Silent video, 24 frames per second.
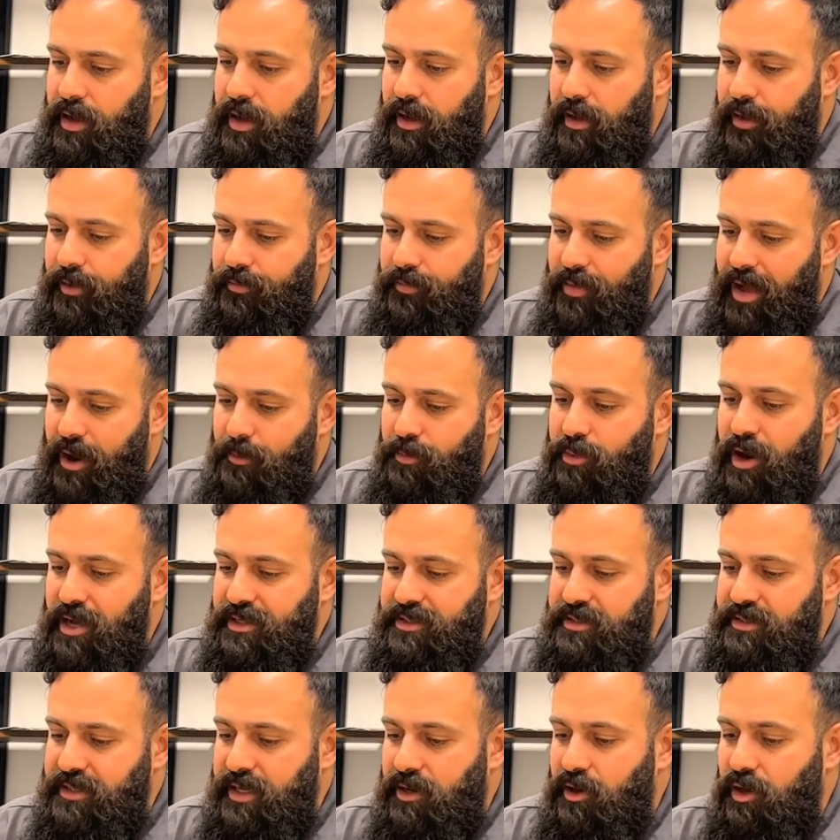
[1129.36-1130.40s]
um, our
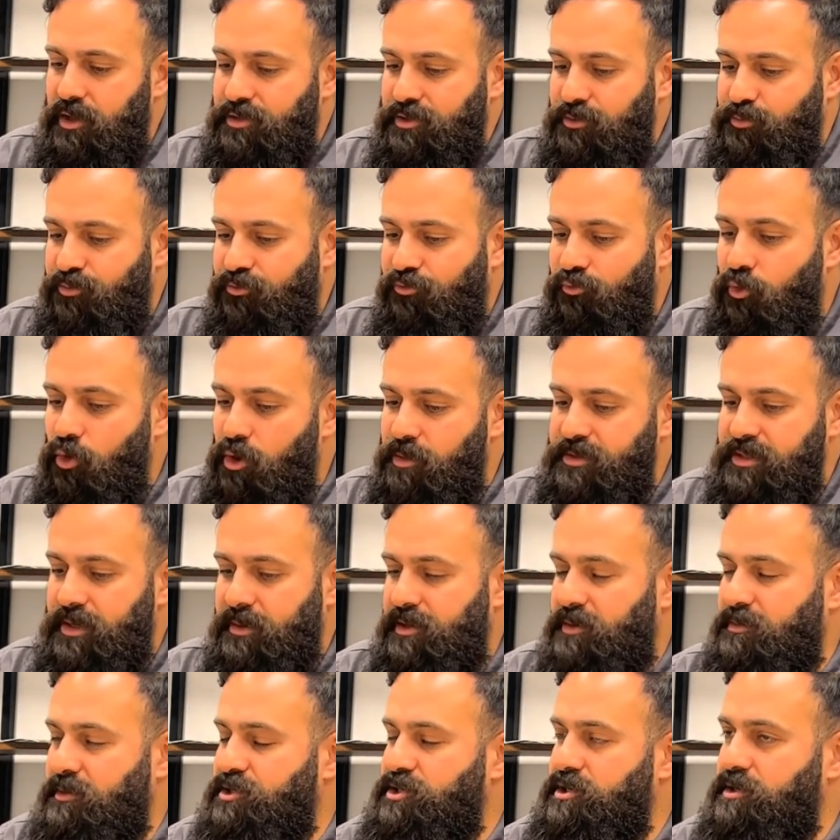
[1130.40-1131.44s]
process can also form some
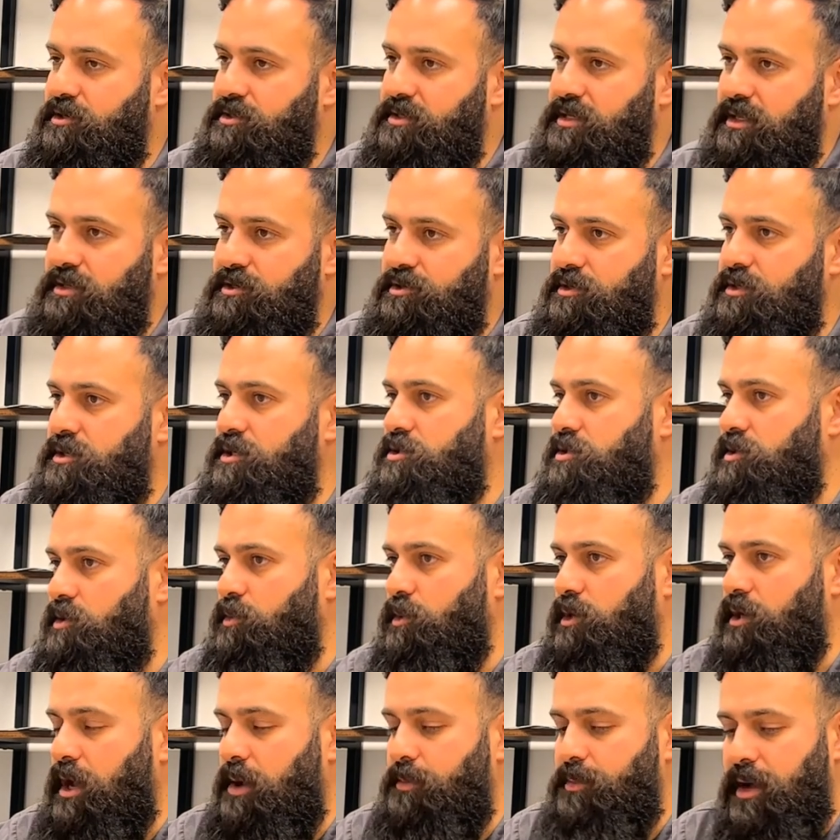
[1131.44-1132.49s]
of the materials that traditionally
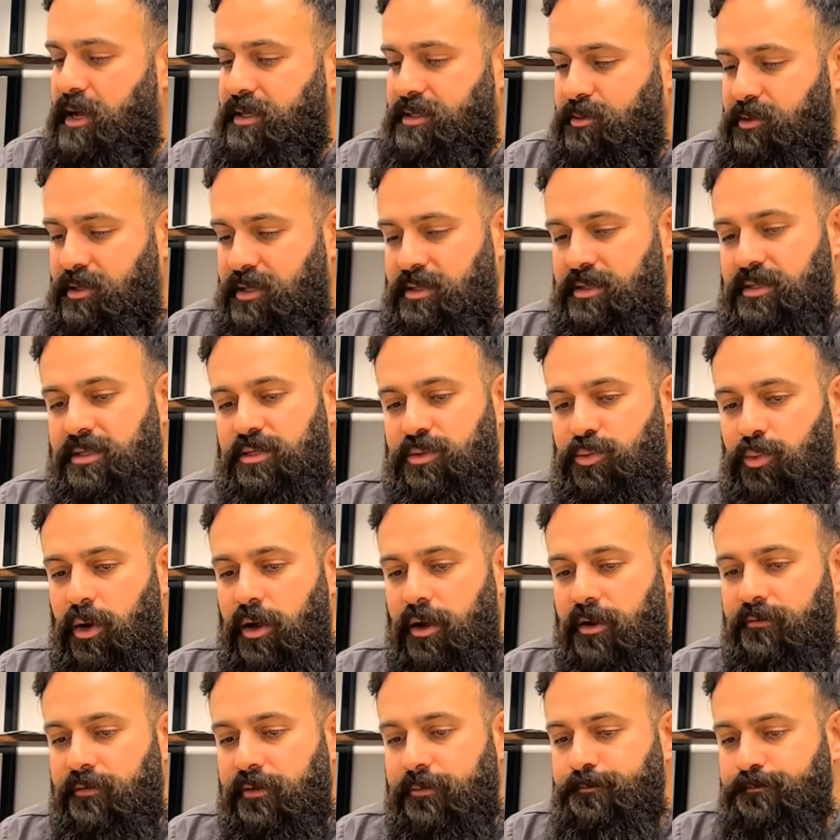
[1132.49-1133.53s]
were not possible, and this is
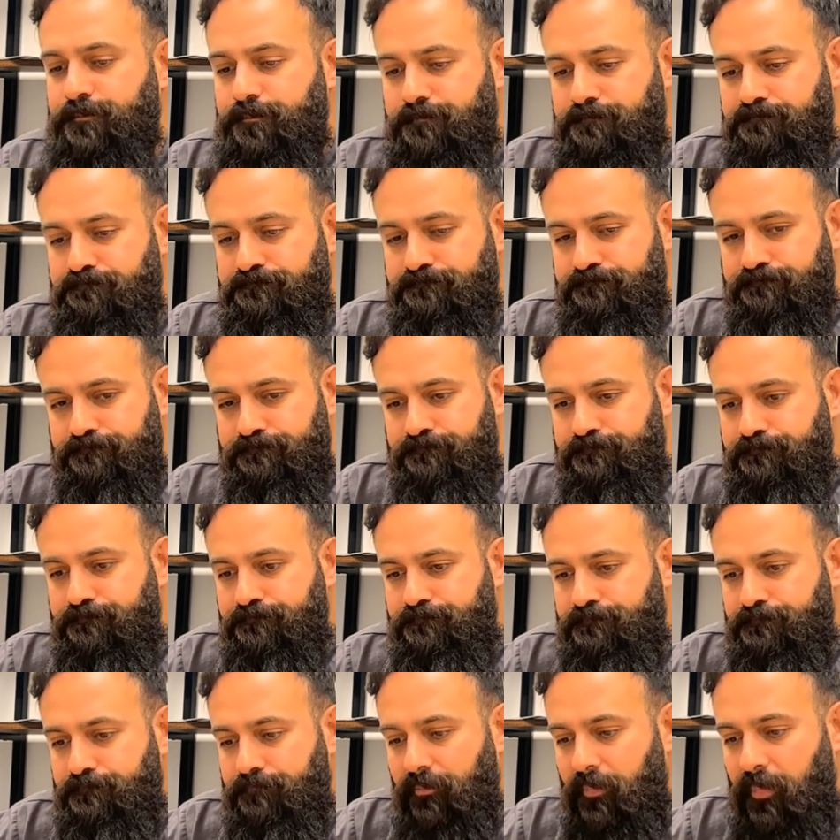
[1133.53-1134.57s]
one of them. Yeah.
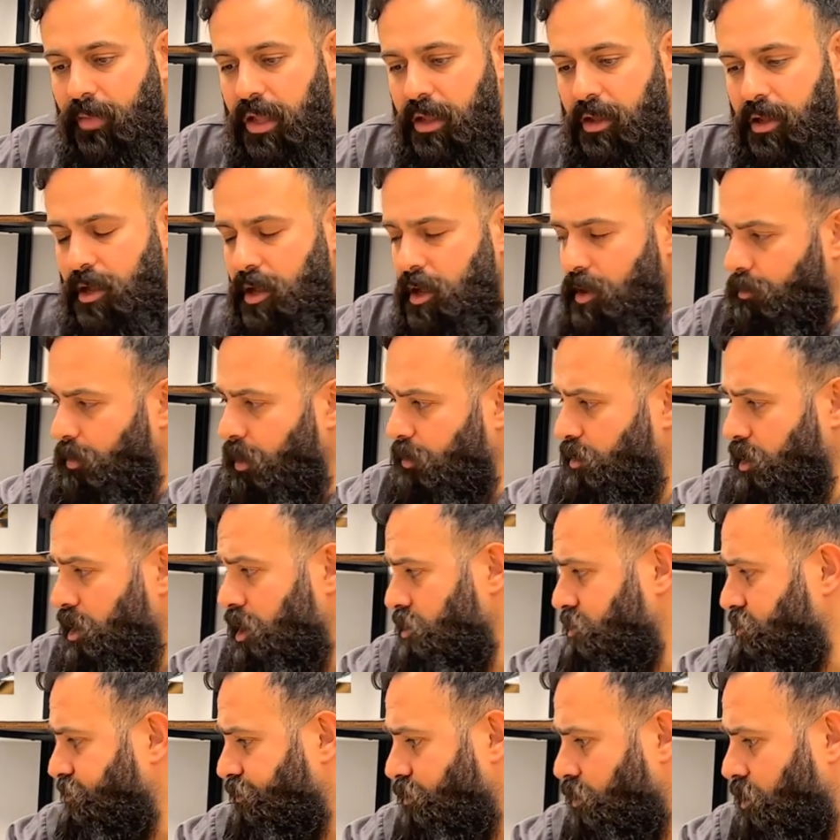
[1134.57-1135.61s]
But we
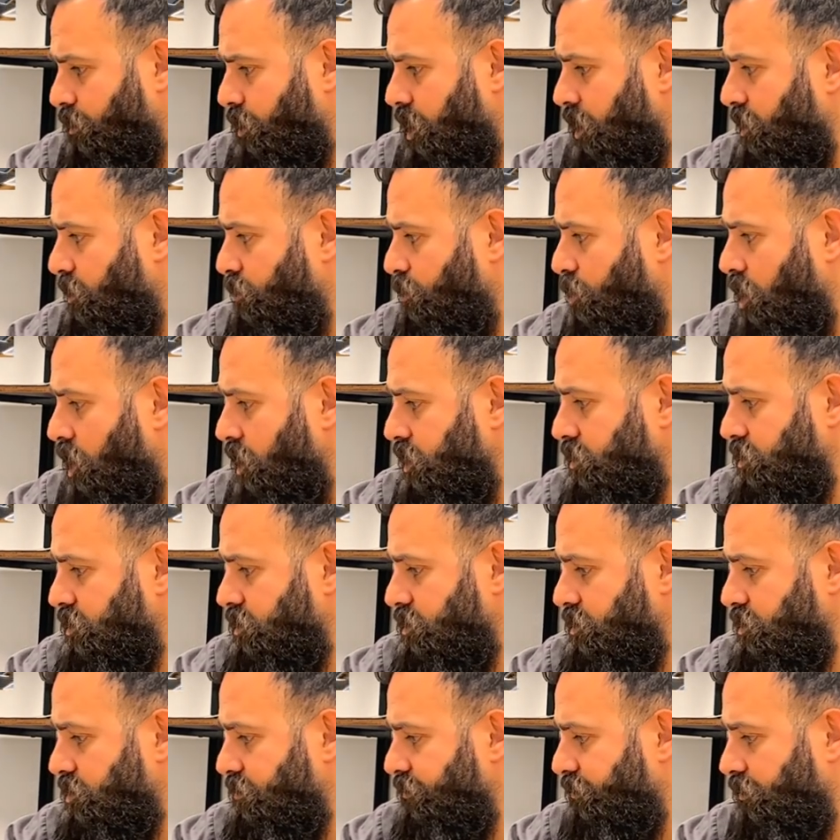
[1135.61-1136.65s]
also form other
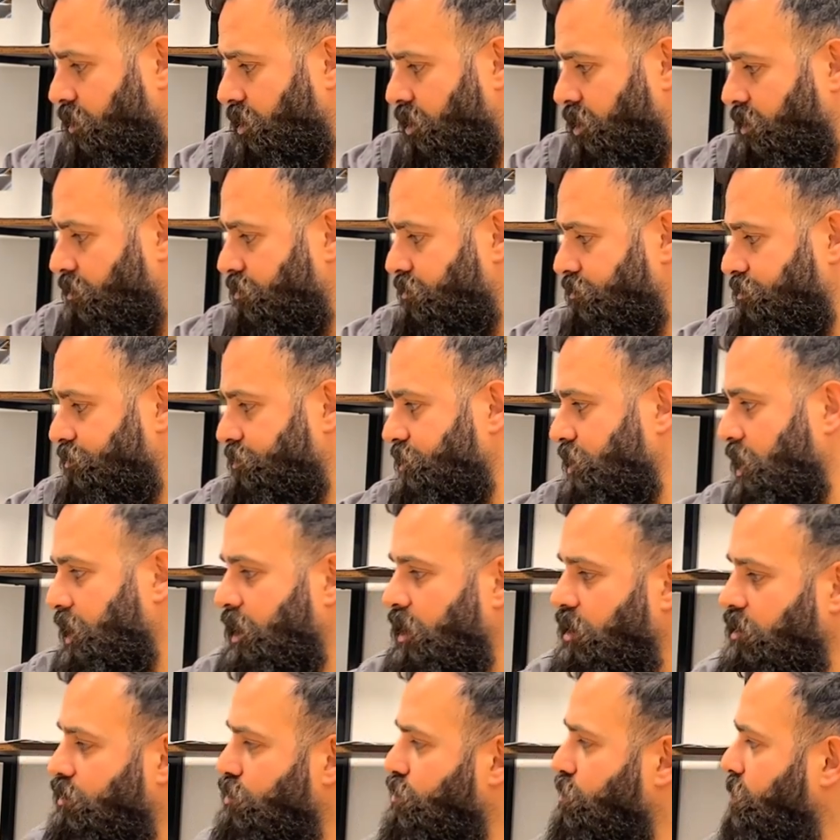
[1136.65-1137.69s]
parts from
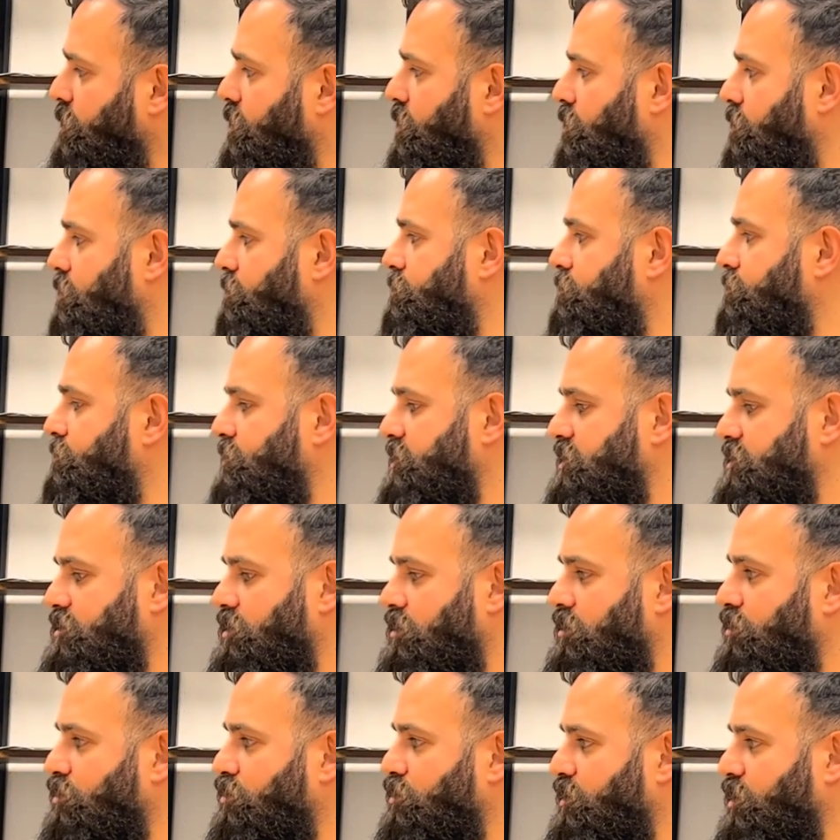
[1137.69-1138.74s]
like aluminum. These
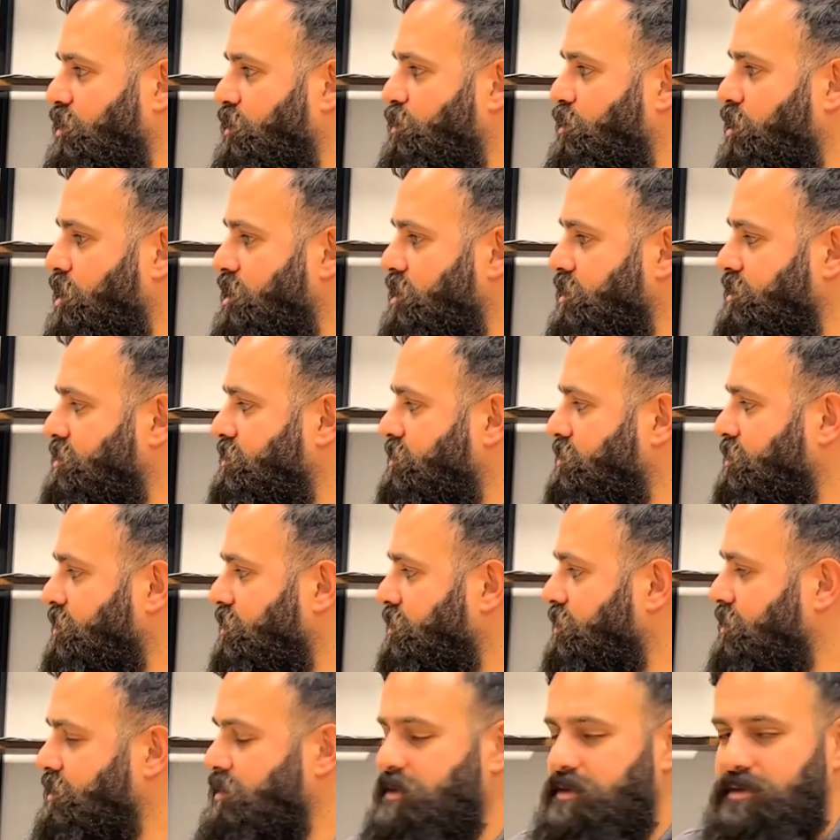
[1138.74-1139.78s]
are aluminum
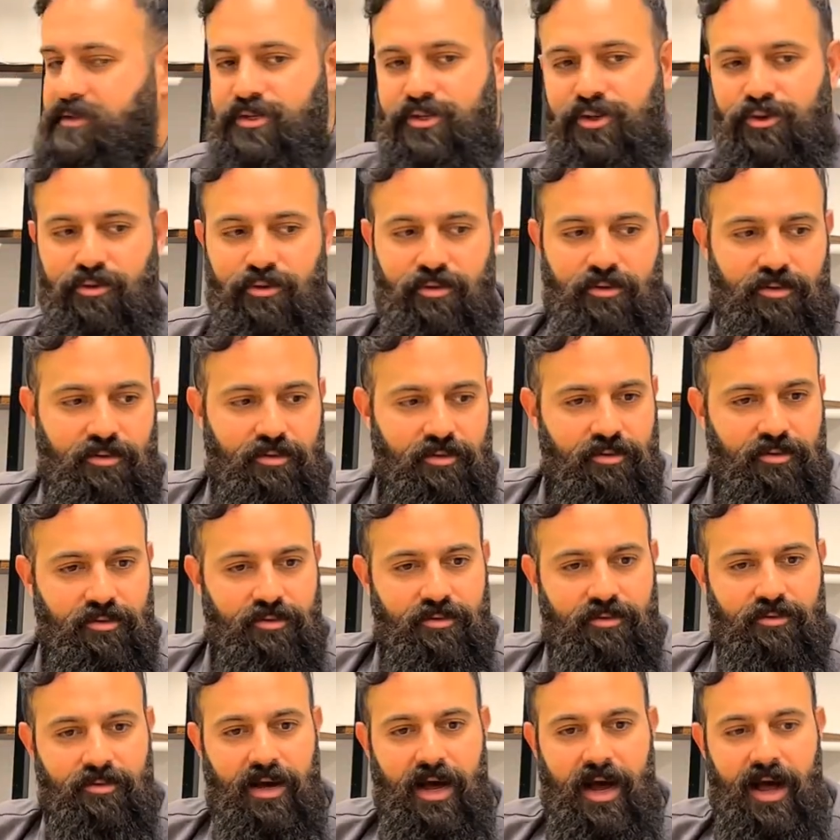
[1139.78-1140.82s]
parts
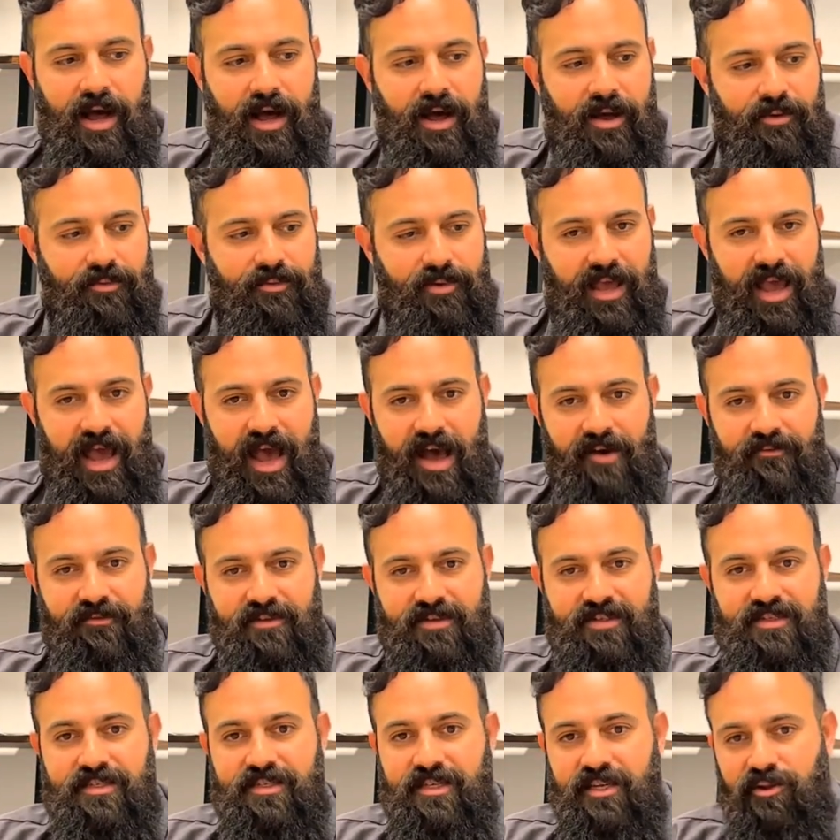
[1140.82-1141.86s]
to uh, we have
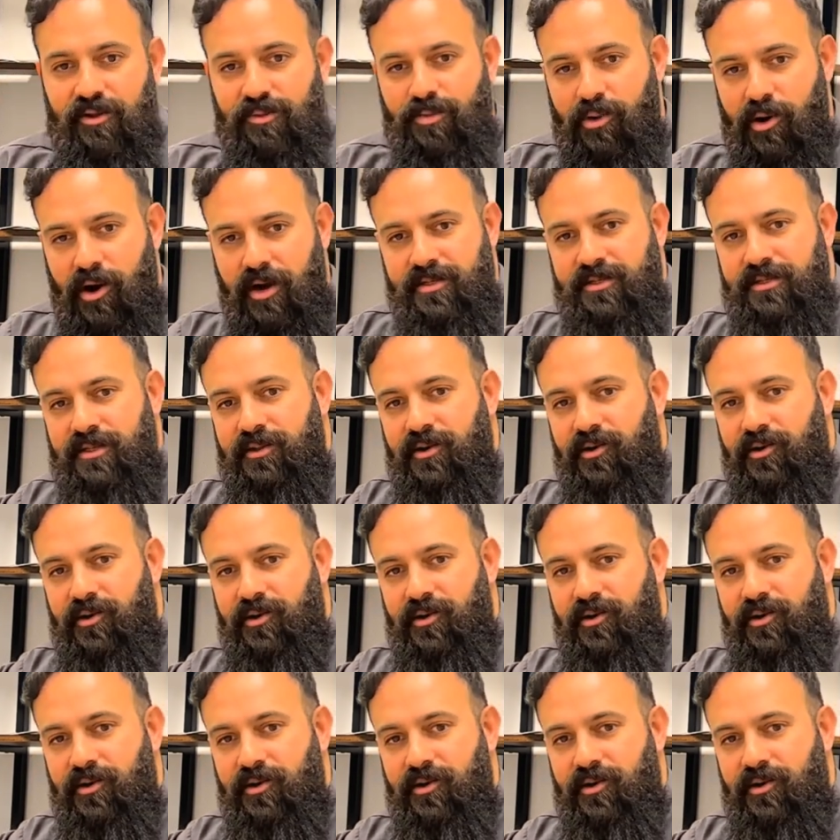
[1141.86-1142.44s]
steel parts